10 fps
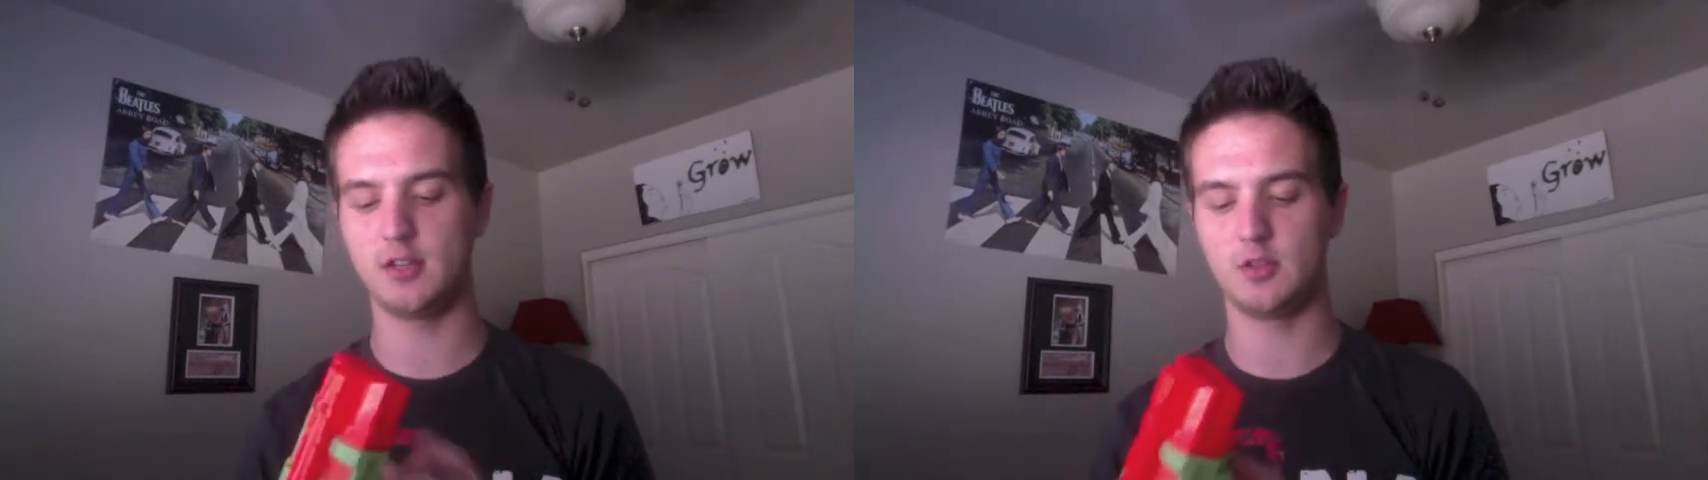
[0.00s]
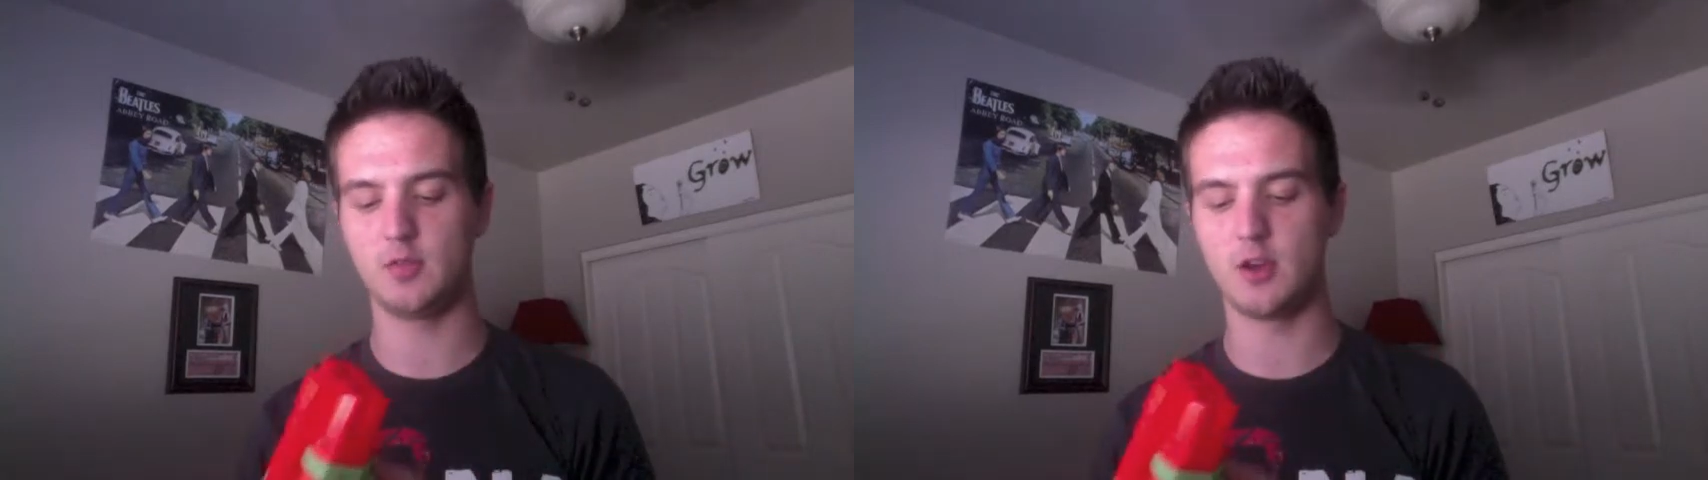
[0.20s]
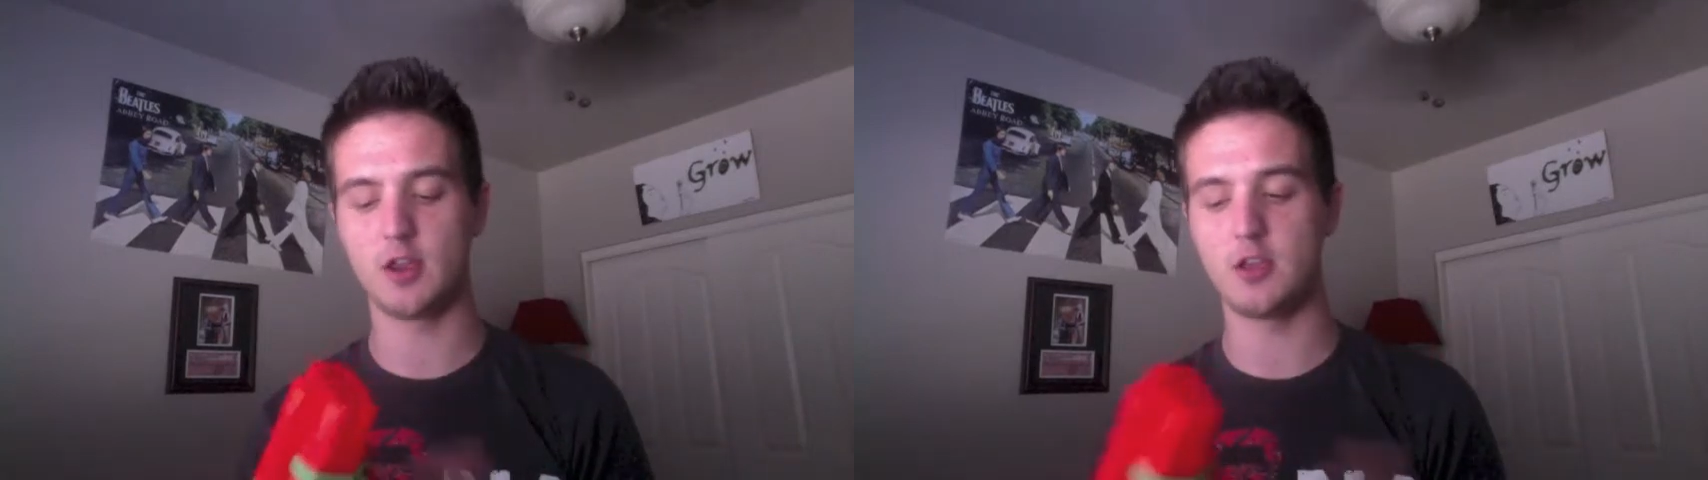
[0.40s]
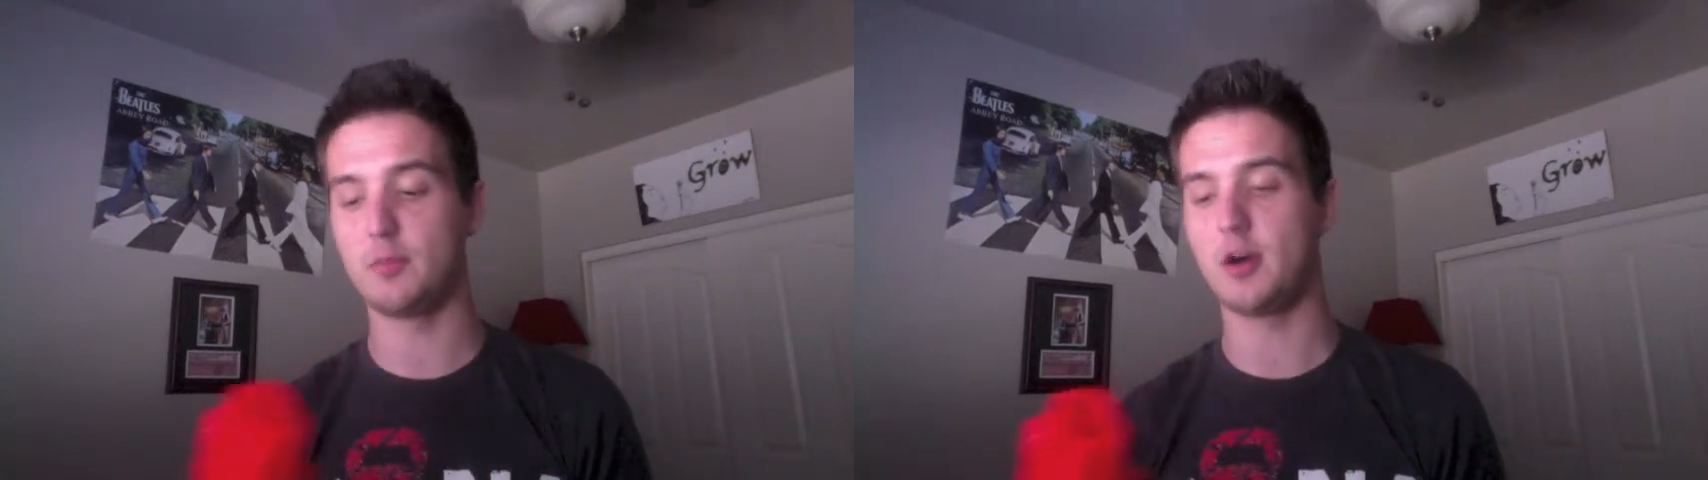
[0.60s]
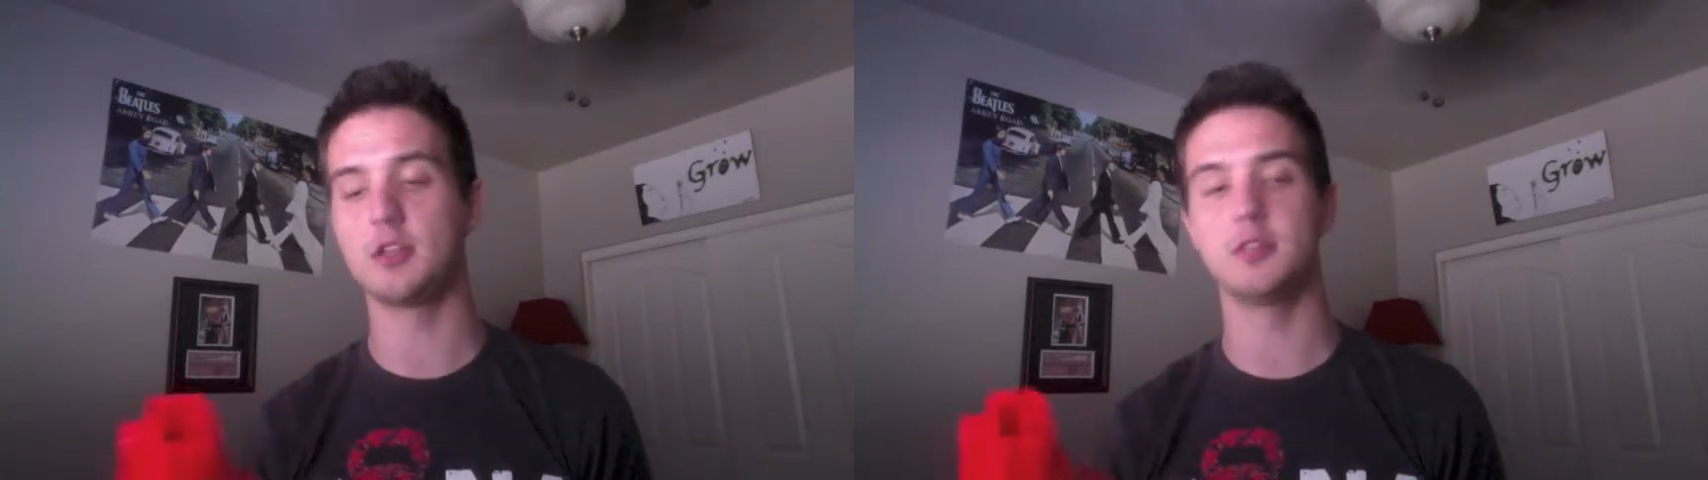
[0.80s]
to where you
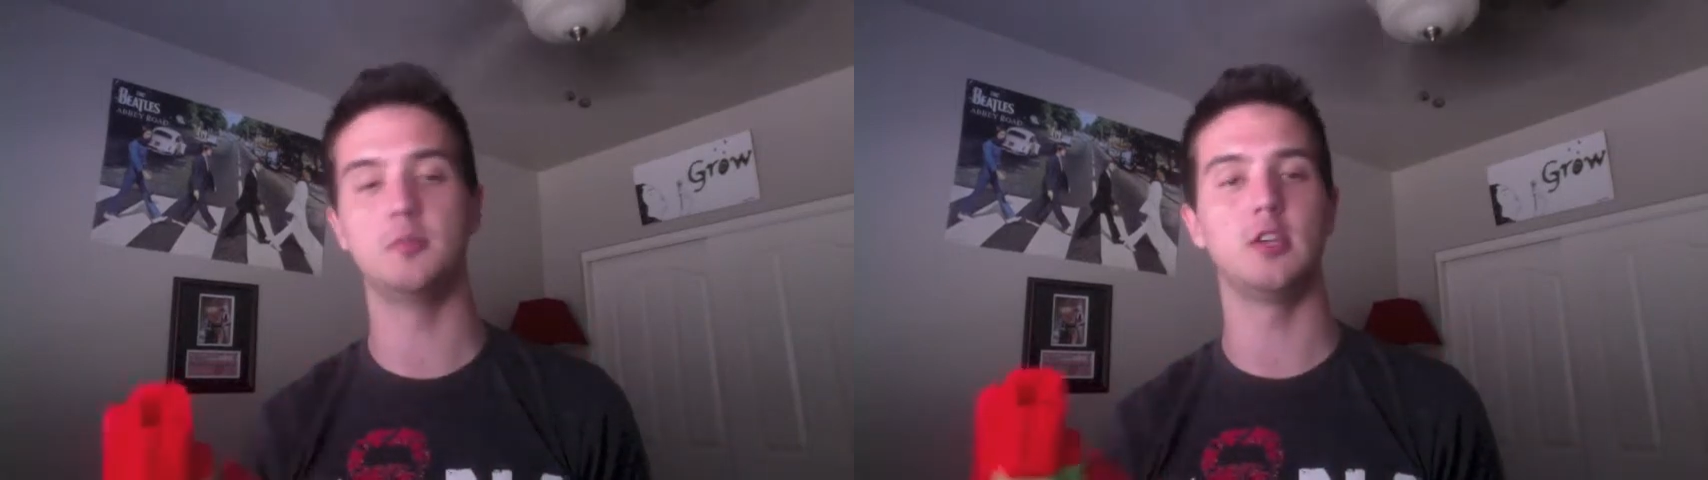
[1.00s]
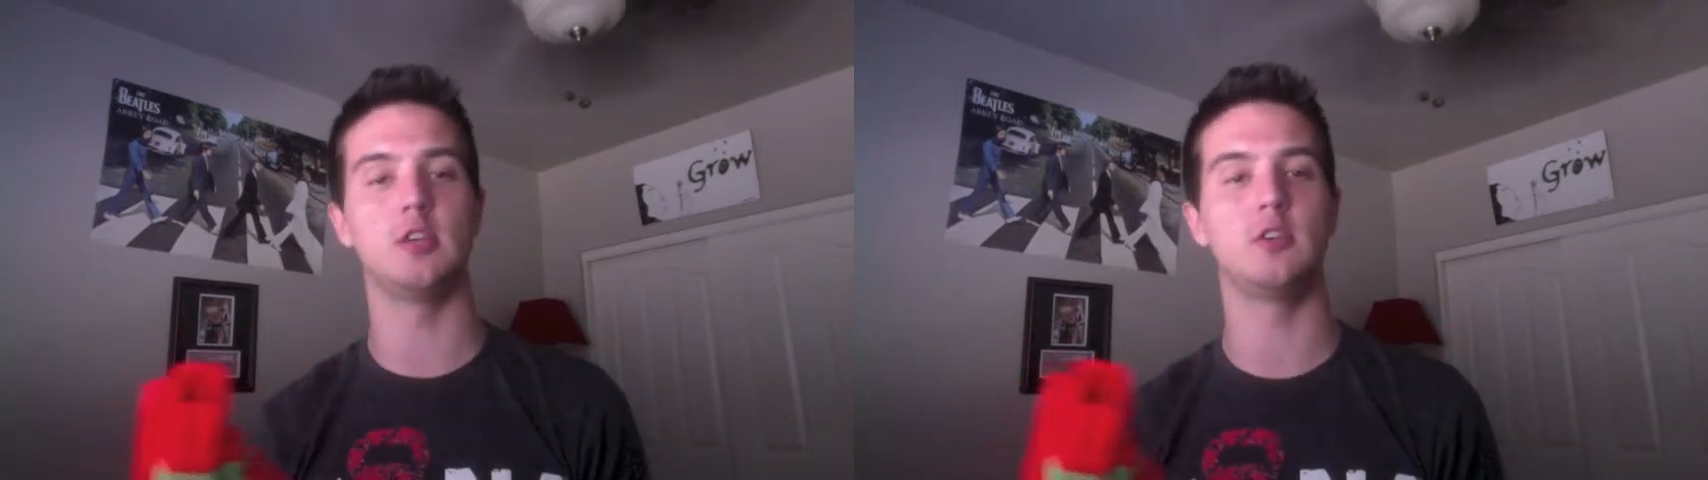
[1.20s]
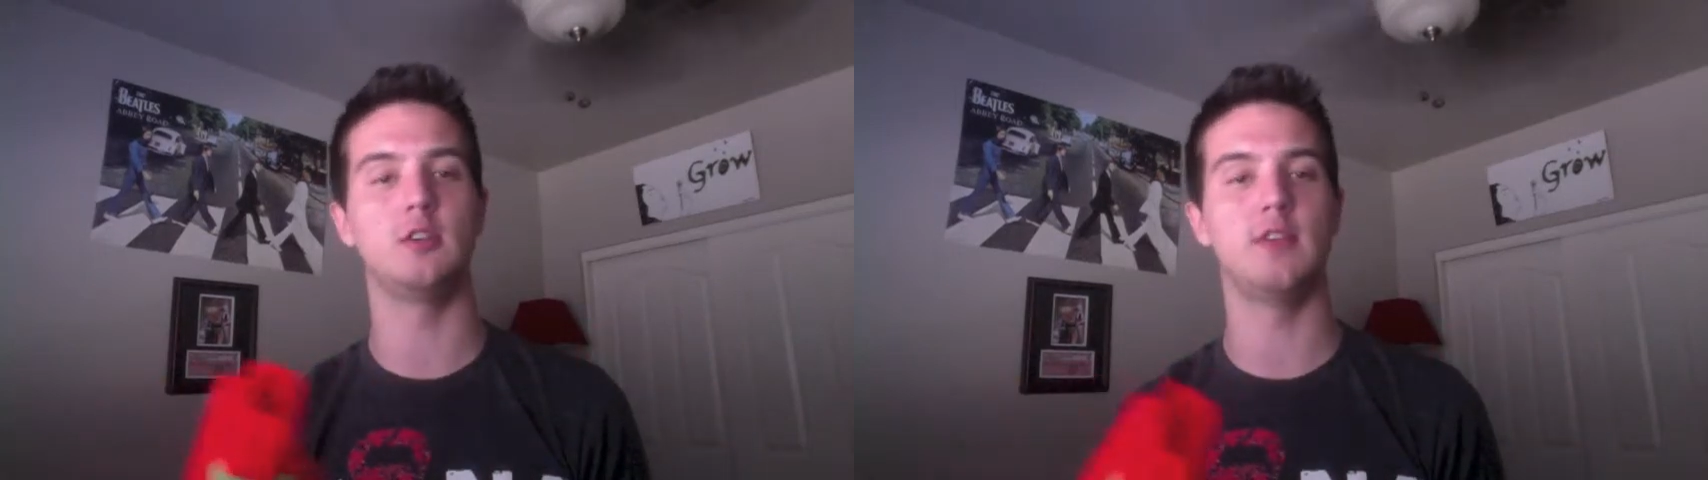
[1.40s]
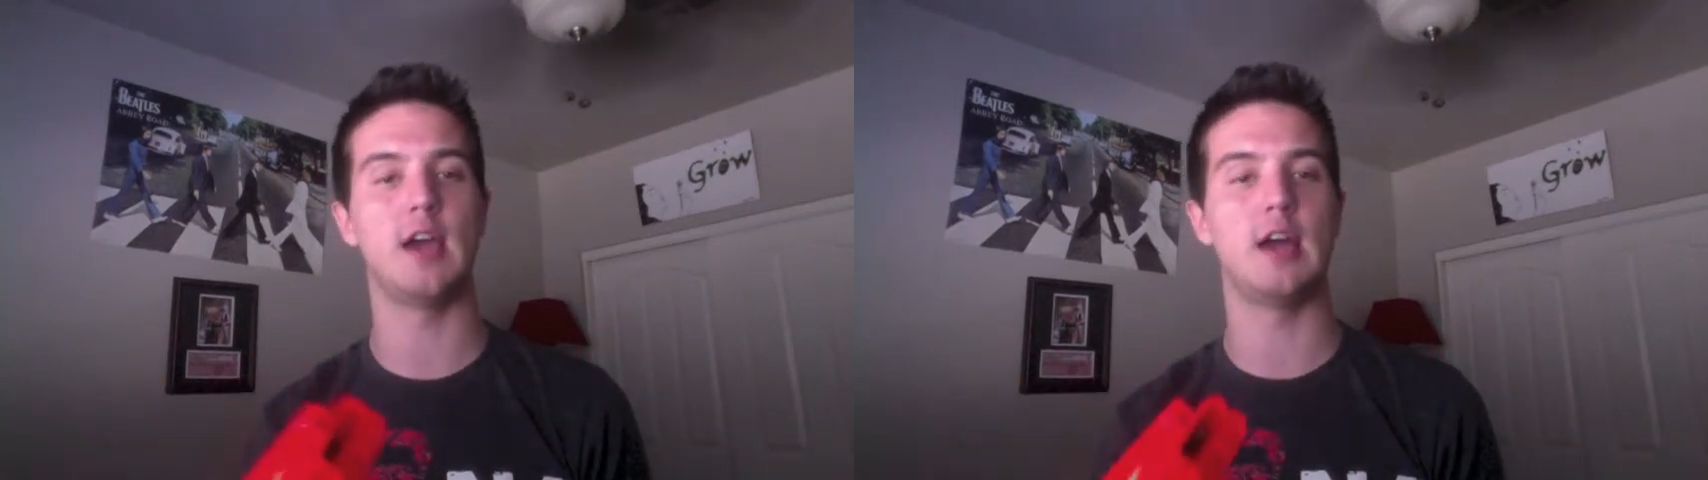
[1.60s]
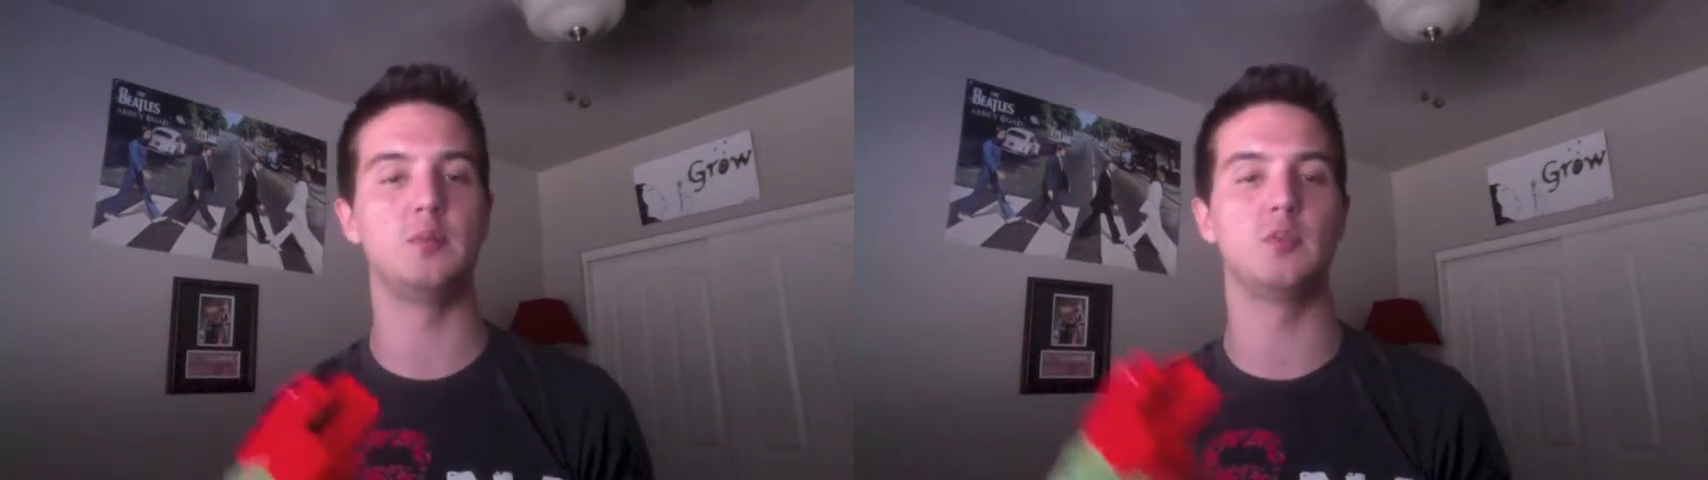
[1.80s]
possibly could have
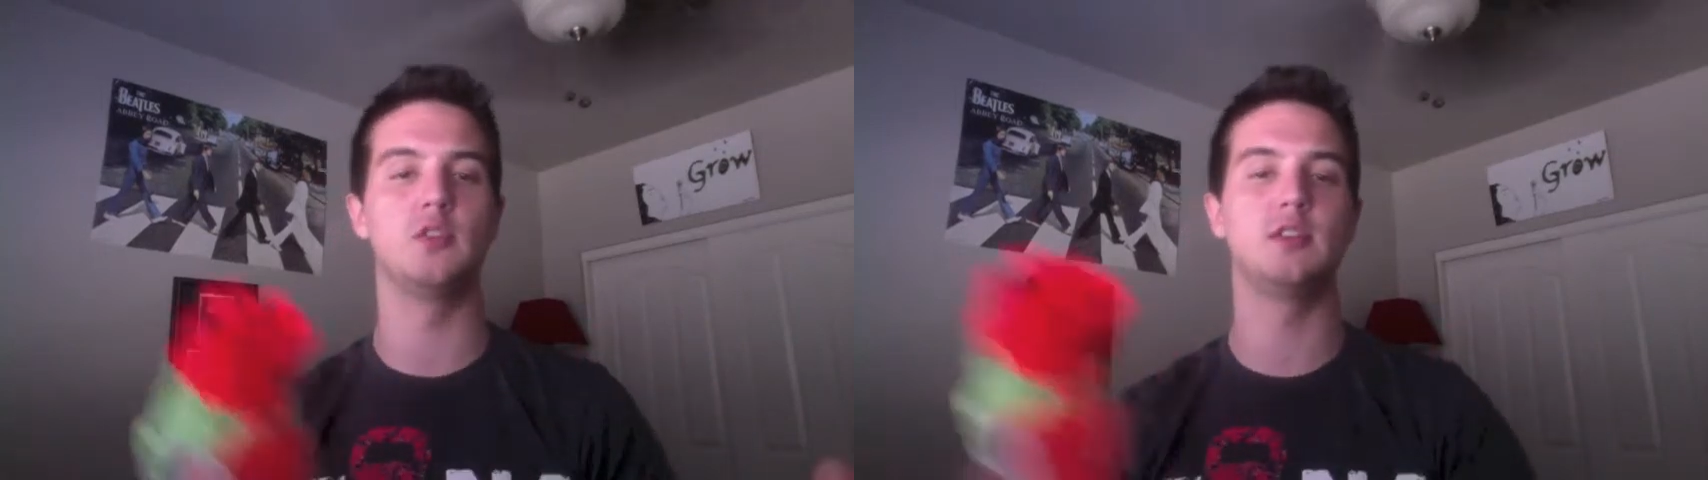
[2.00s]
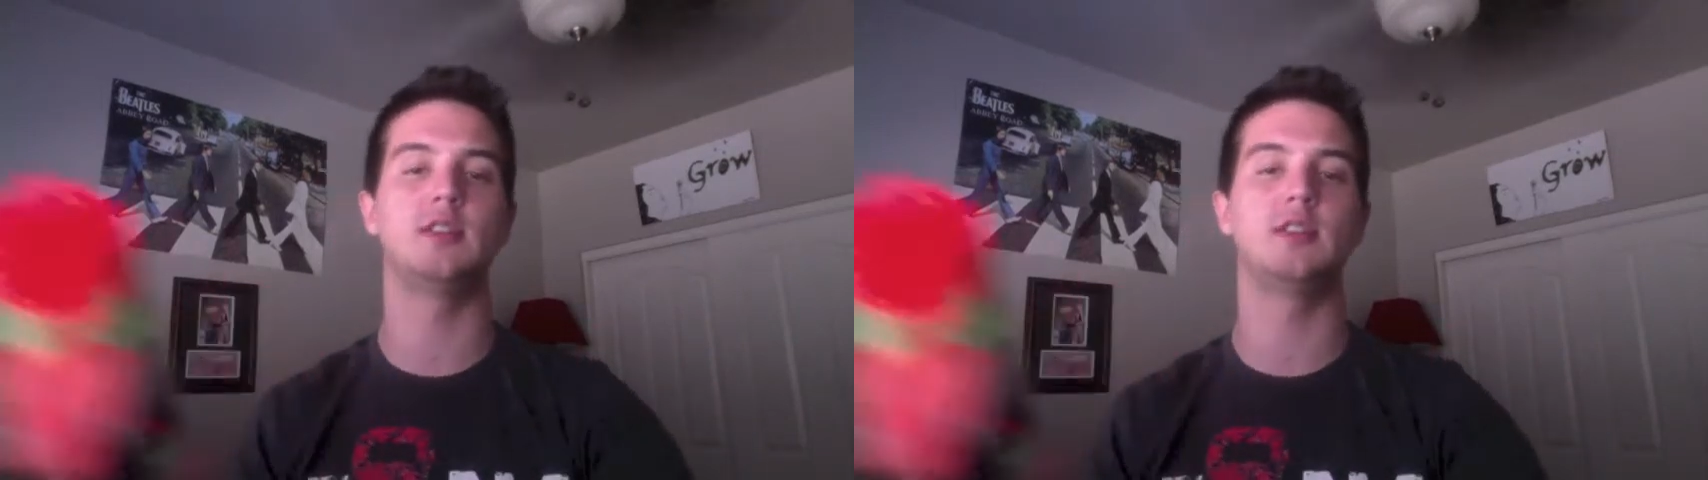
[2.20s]
had more